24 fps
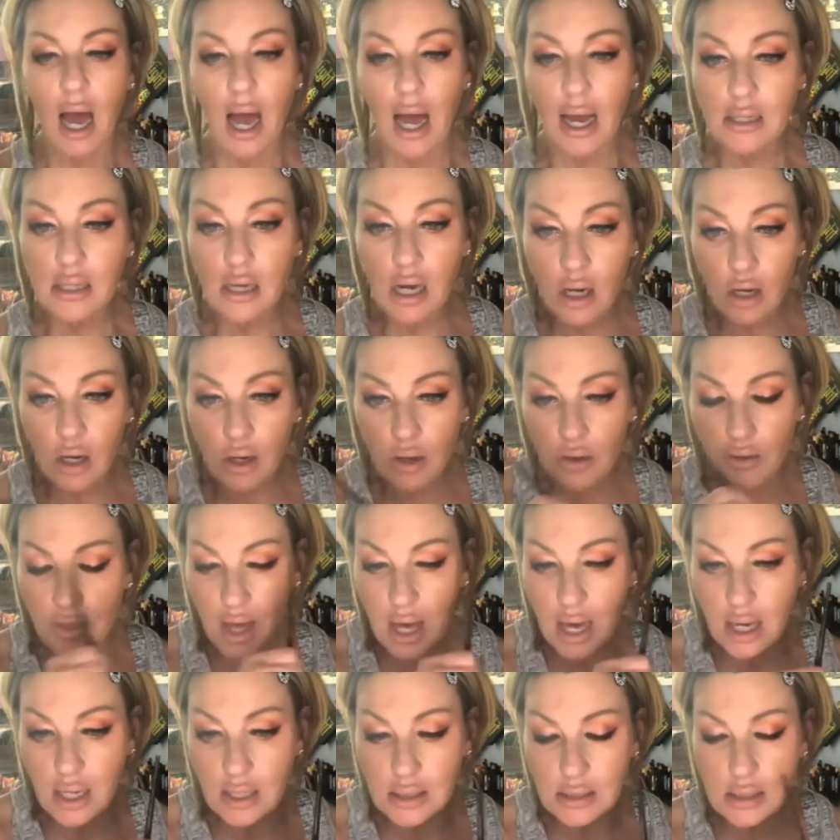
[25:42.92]
I know
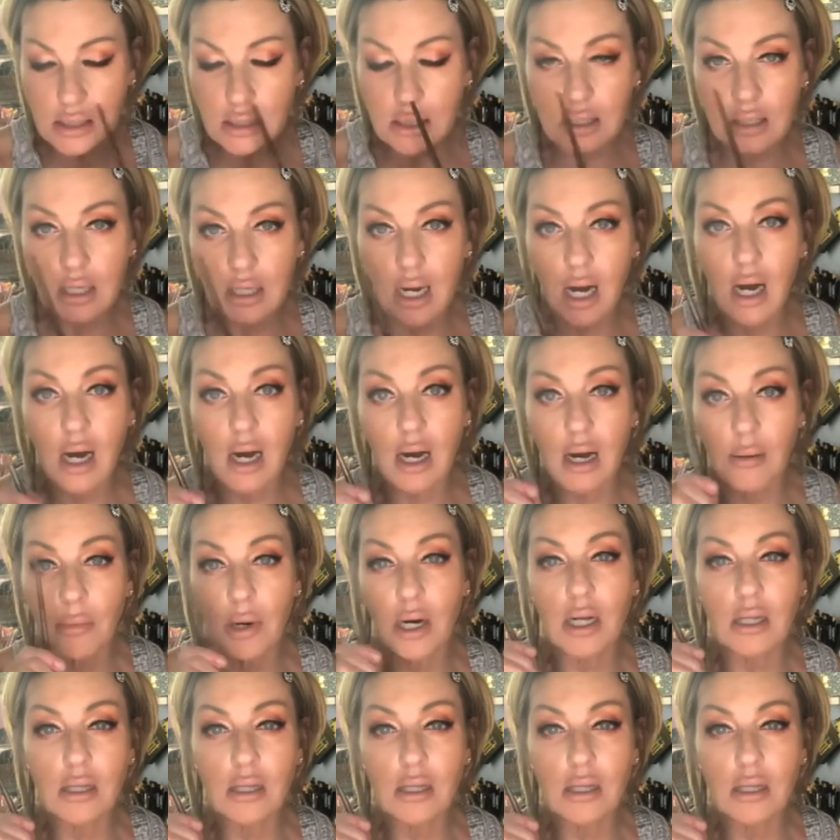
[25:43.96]
that um,